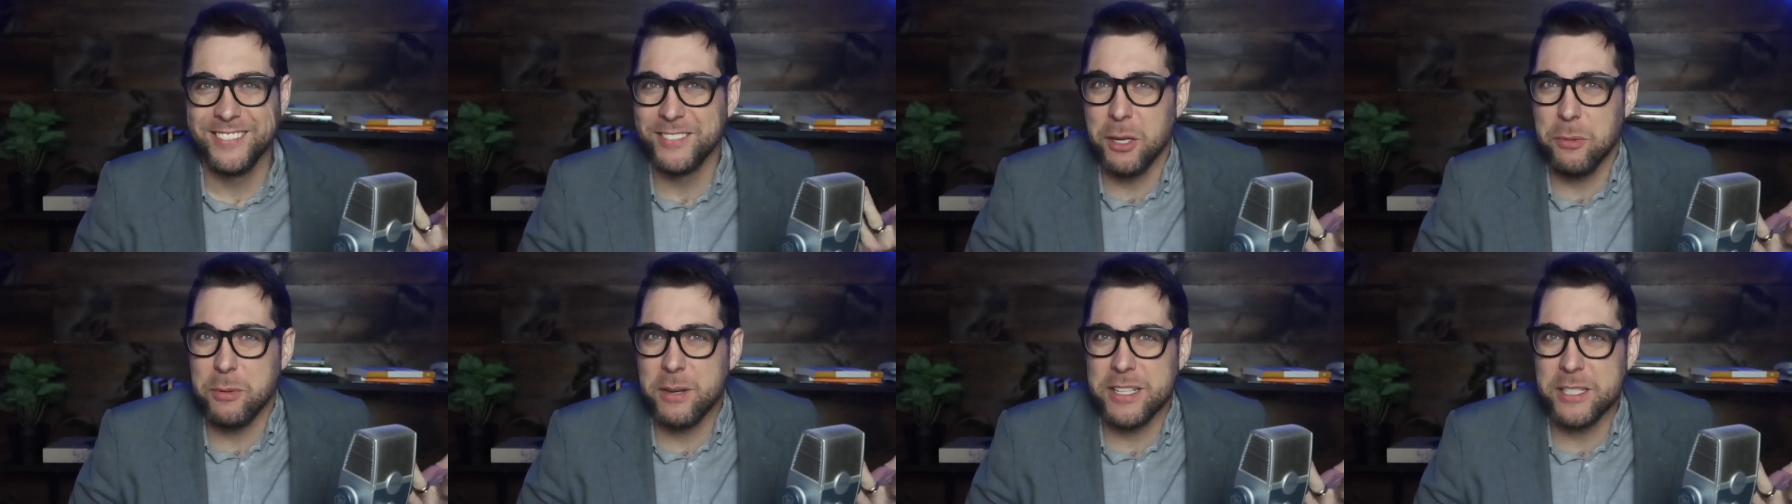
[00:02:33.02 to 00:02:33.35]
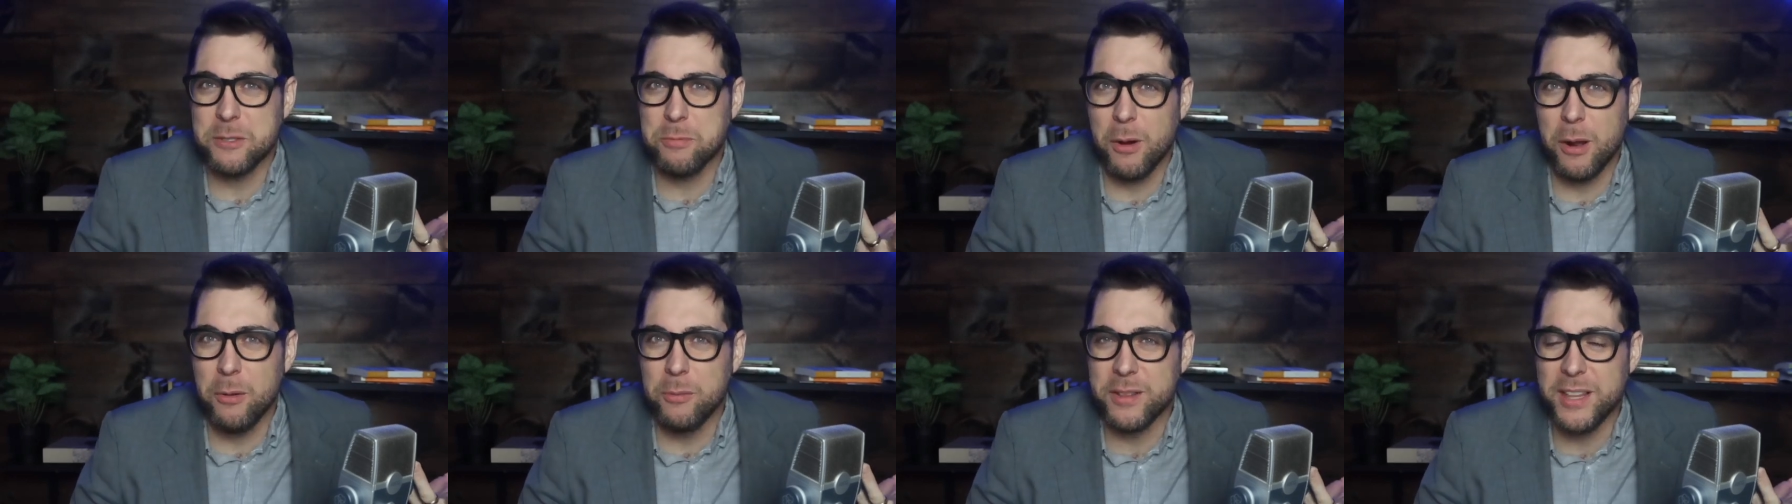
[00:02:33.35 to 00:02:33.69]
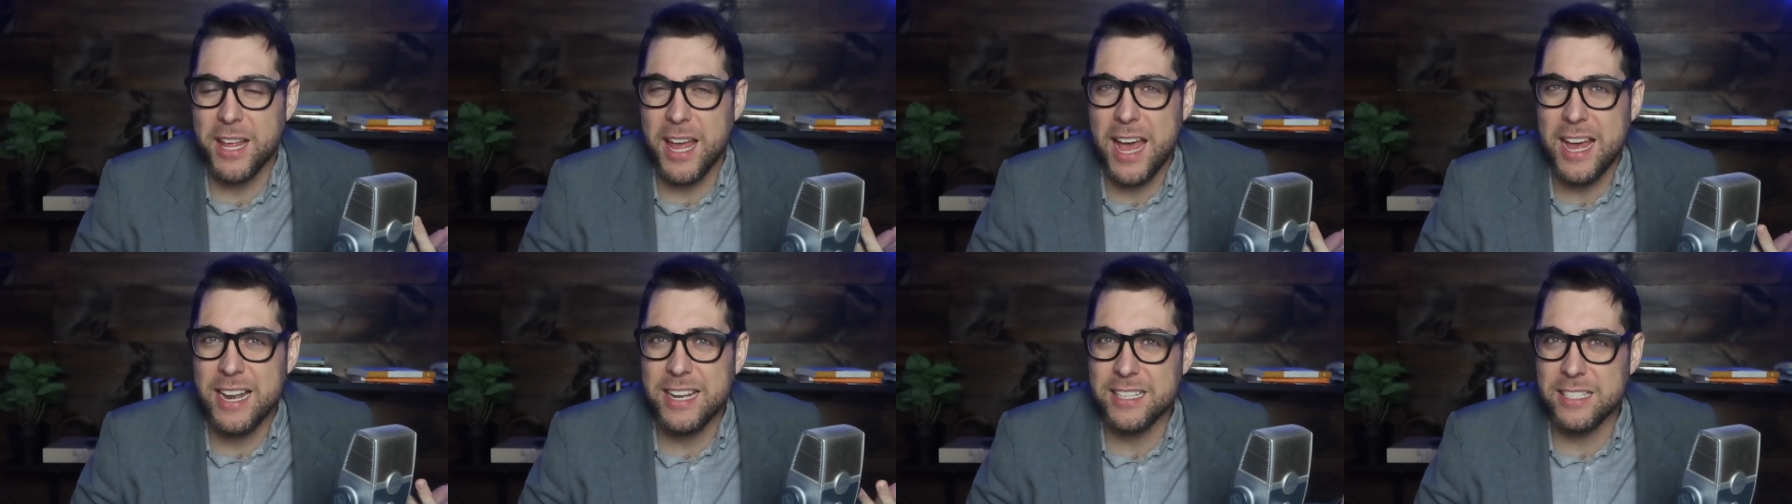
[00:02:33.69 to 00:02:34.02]
Nobody has a problem with
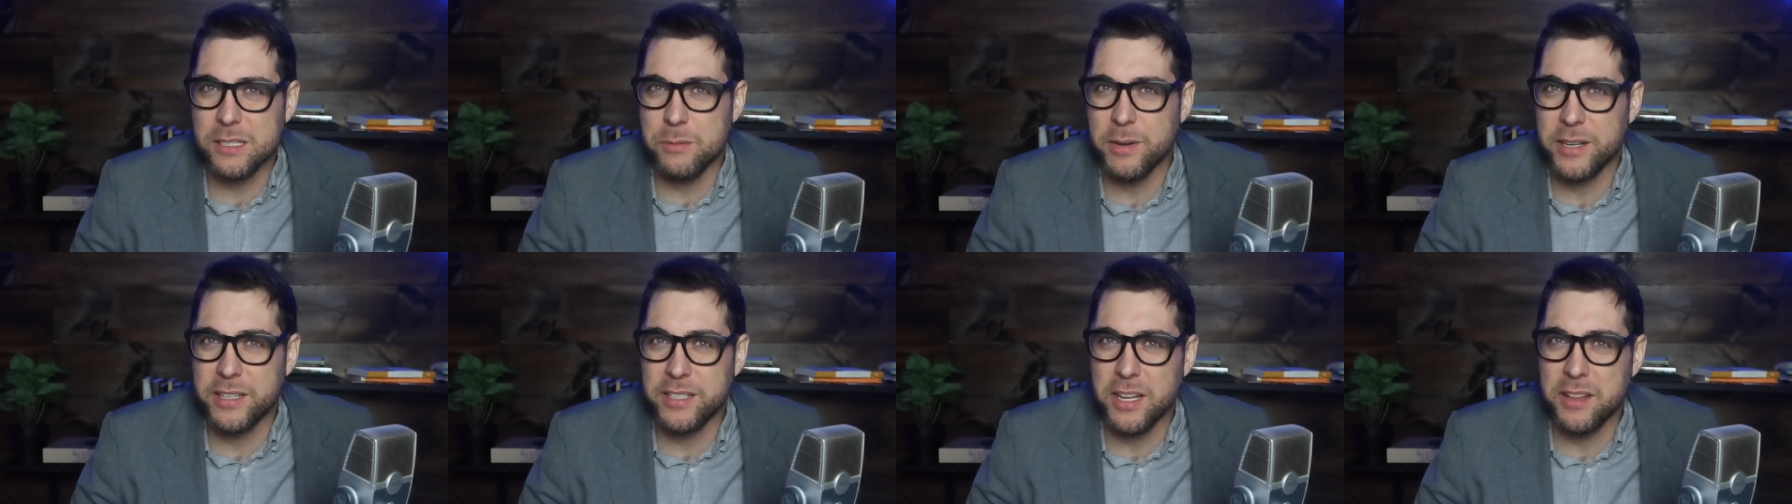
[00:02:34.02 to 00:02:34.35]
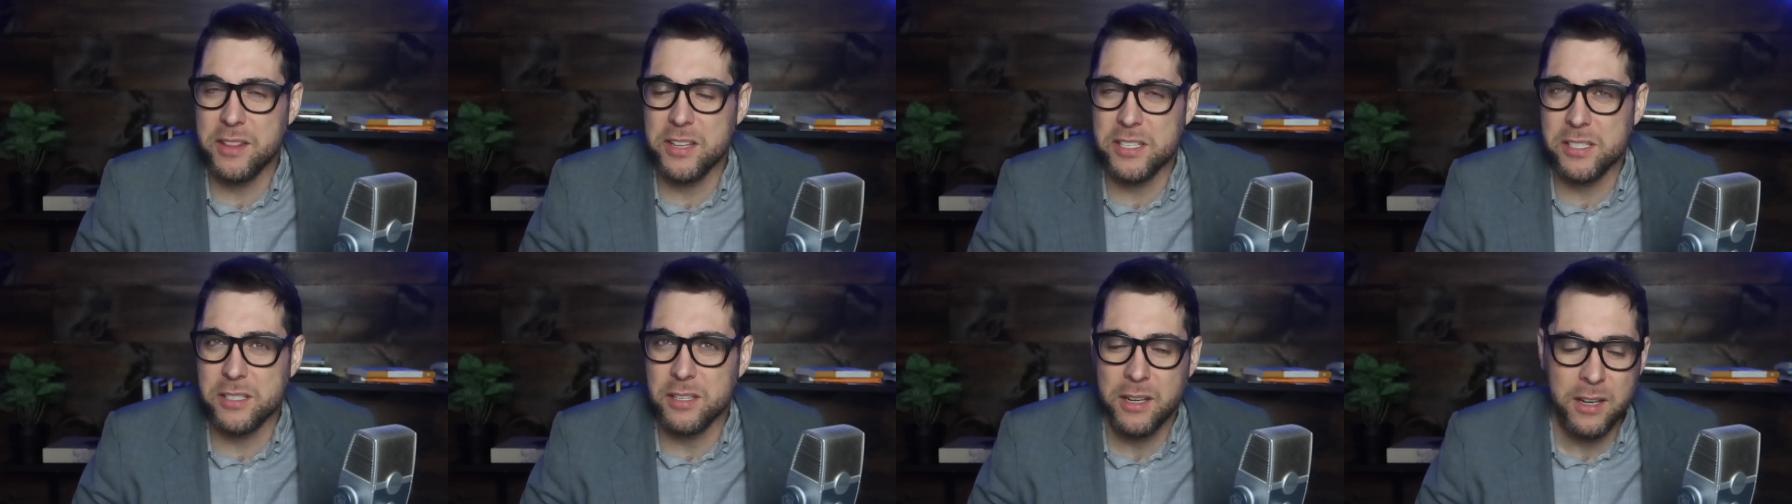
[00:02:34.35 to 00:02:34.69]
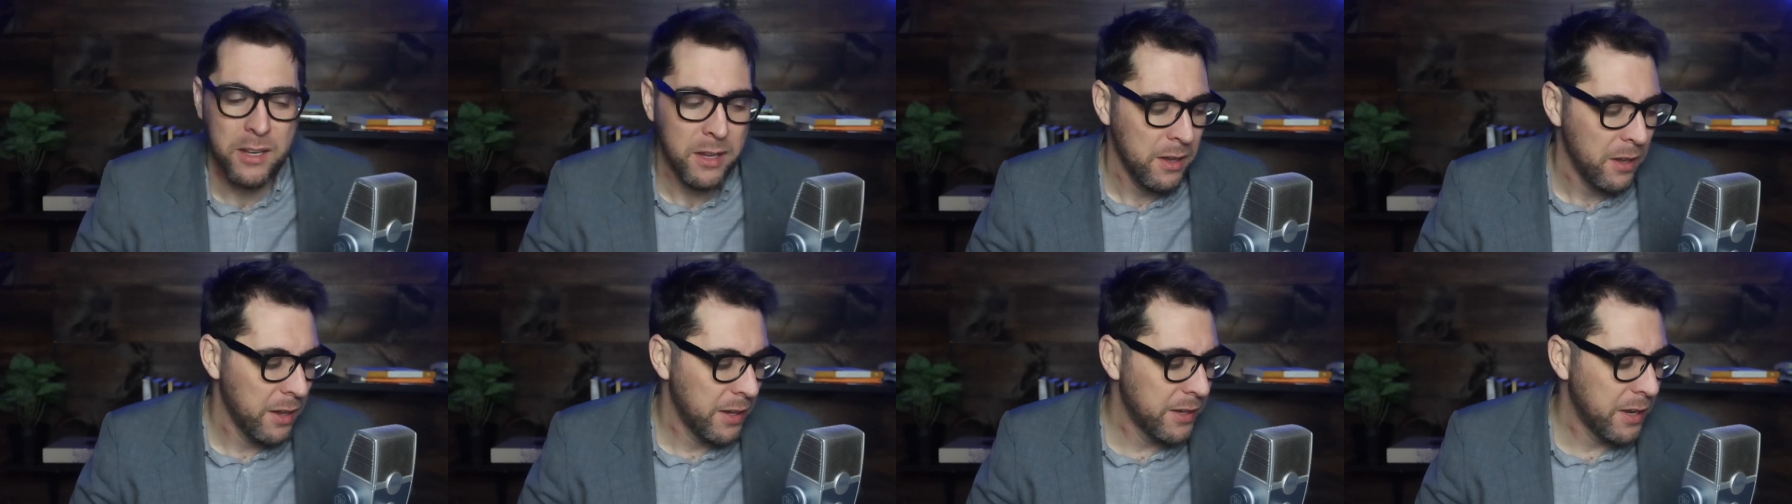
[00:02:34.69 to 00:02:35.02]
that. Has anybody done this,
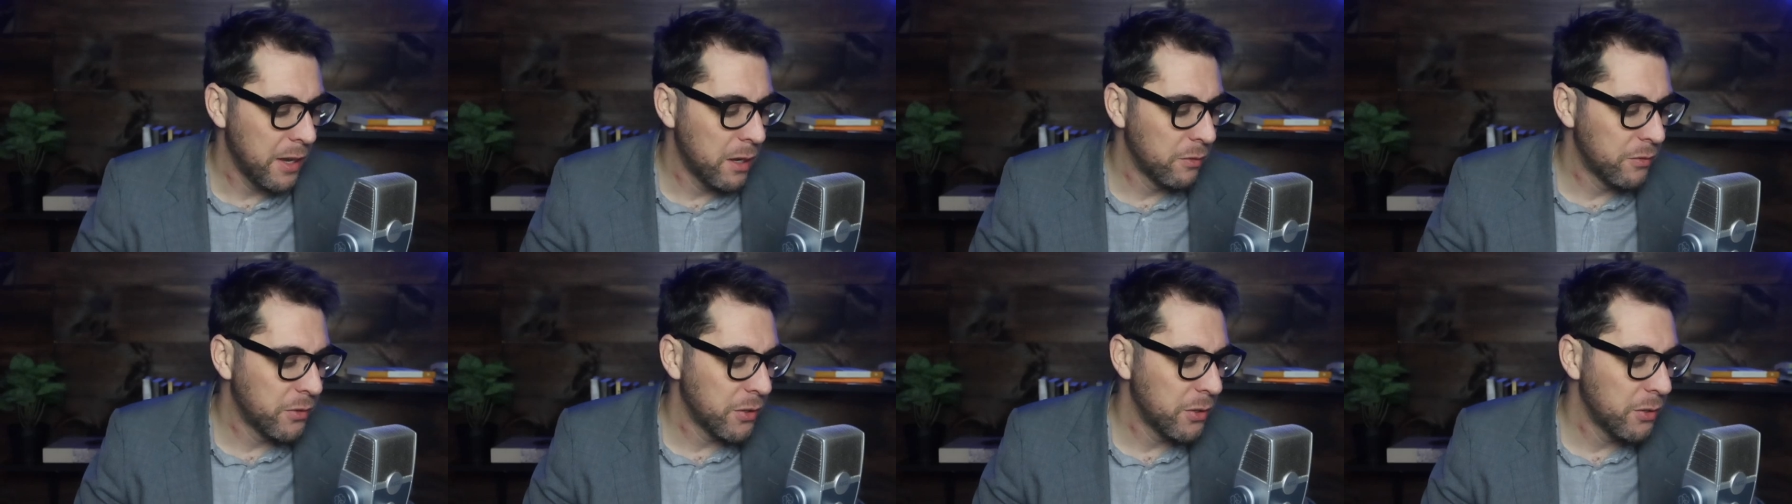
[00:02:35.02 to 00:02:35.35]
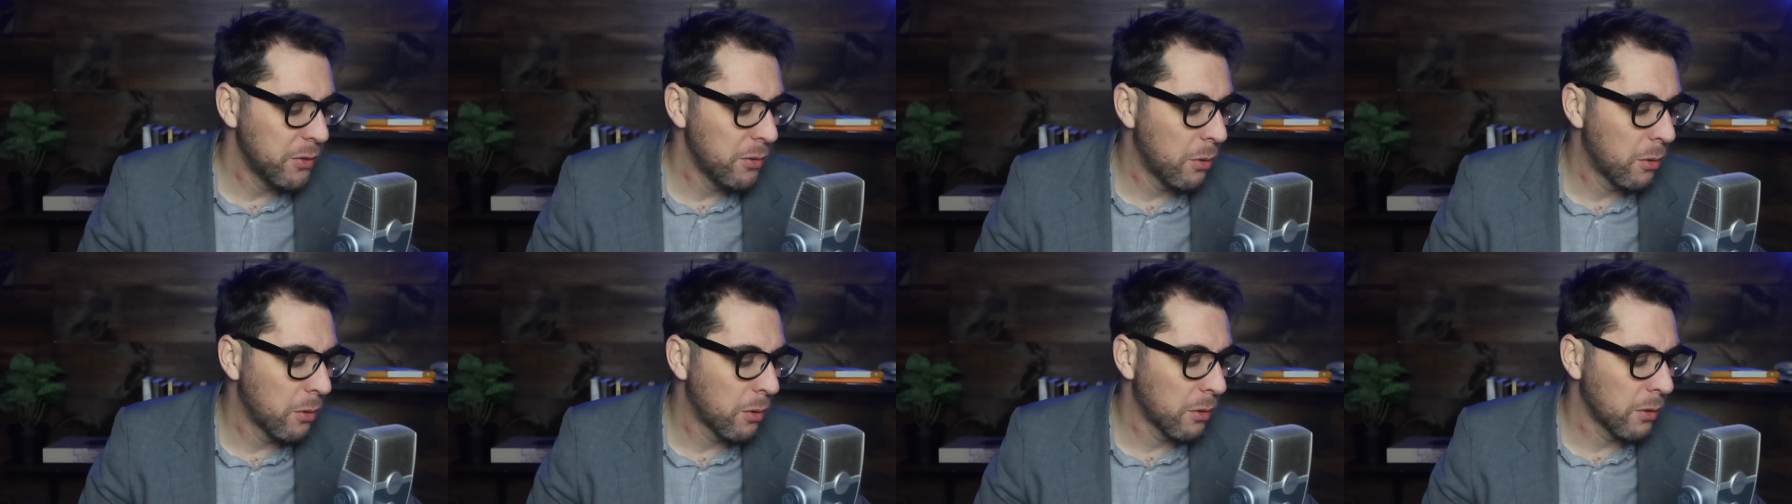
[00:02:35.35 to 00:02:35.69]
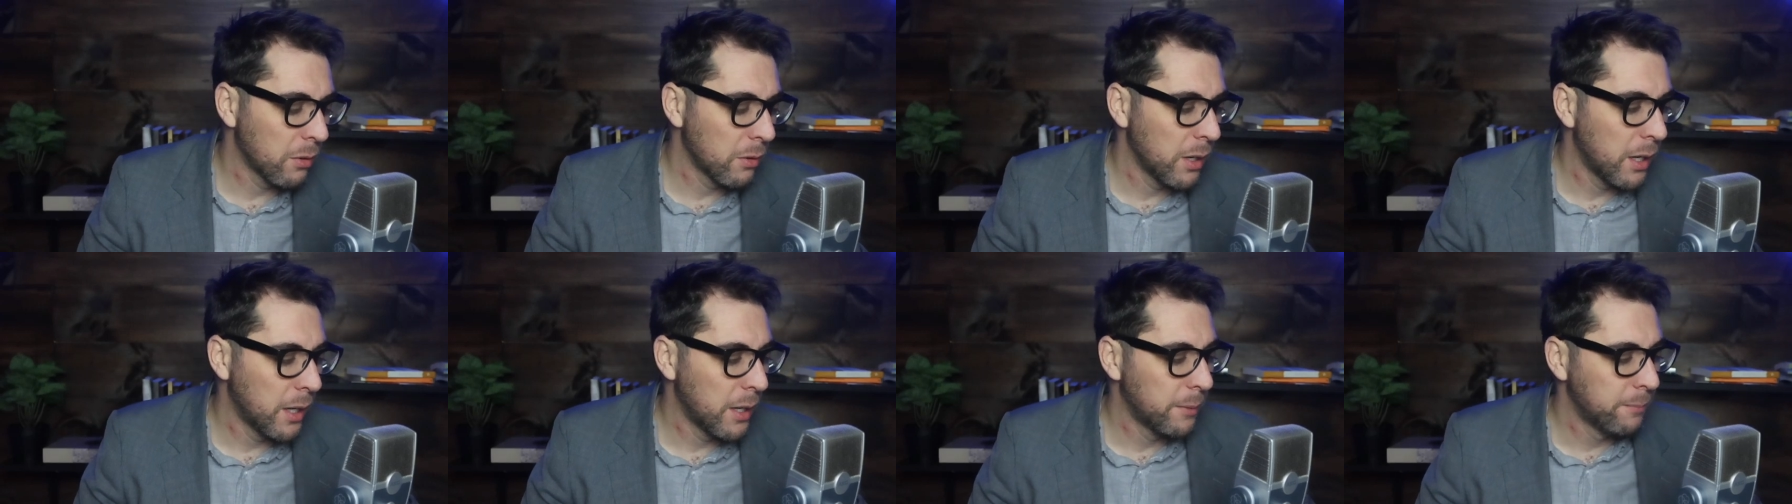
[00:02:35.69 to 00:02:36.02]
an interview
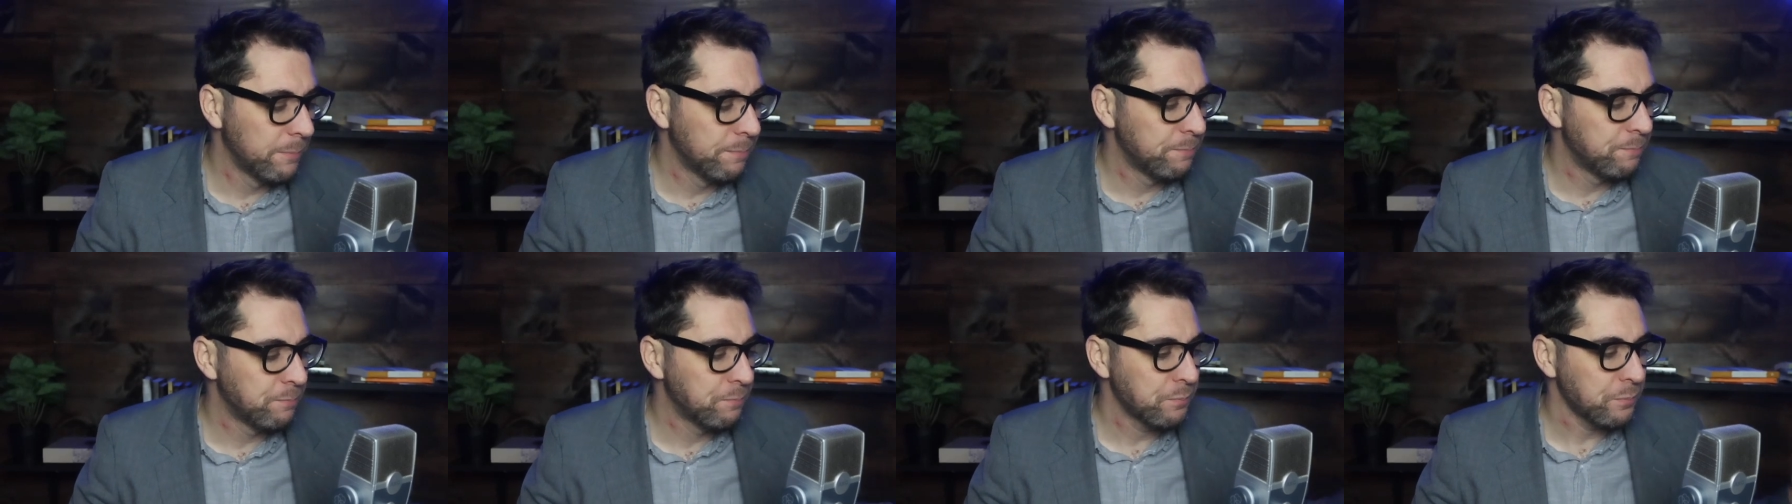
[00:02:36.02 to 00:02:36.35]
or um,